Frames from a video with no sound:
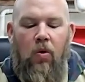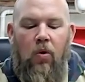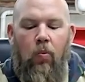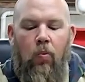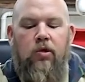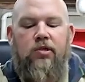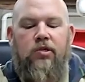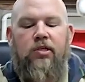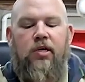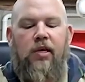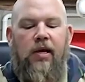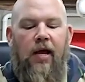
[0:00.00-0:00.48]

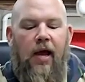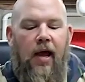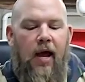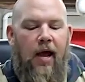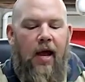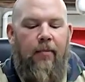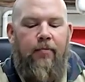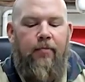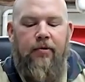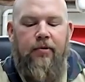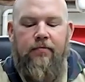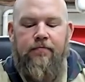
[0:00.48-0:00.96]
What's going to
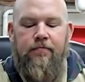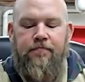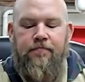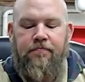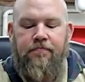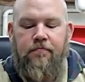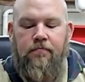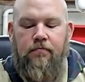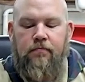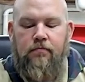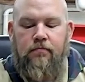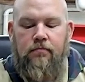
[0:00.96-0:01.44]
happen,
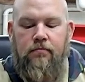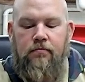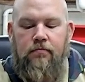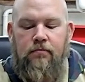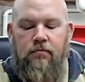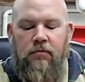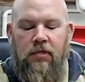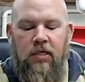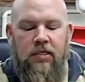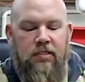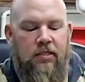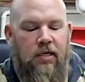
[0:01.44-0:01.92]

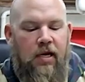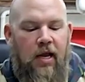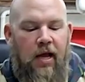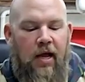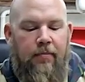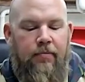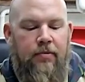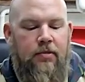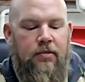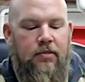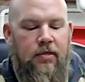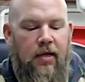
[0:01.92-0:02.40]
because it
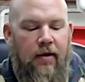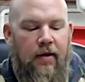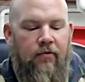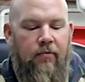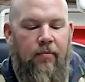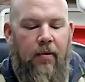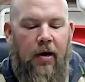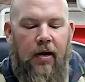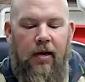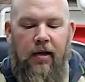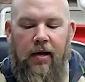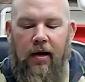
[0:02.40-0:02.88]
happens to
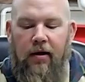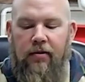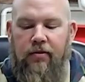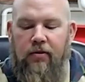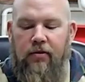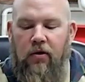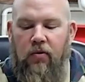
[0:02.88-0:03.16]
everybody out